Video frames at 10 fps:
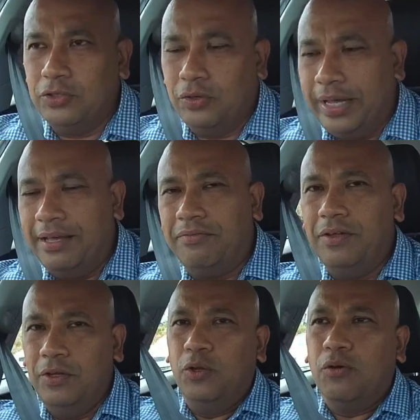you to have
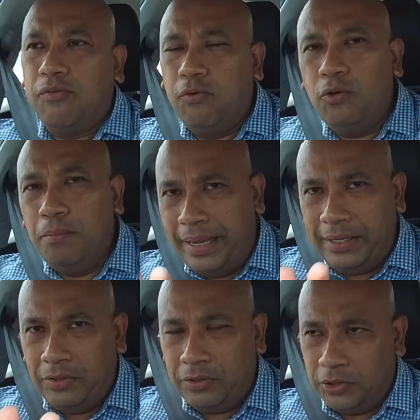full
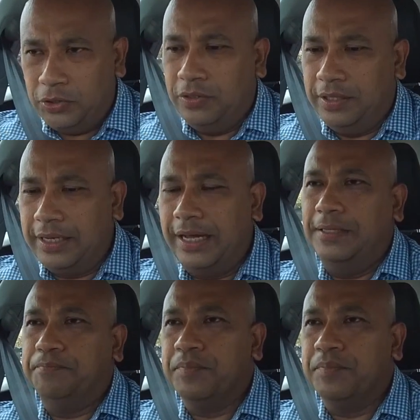manual control of the car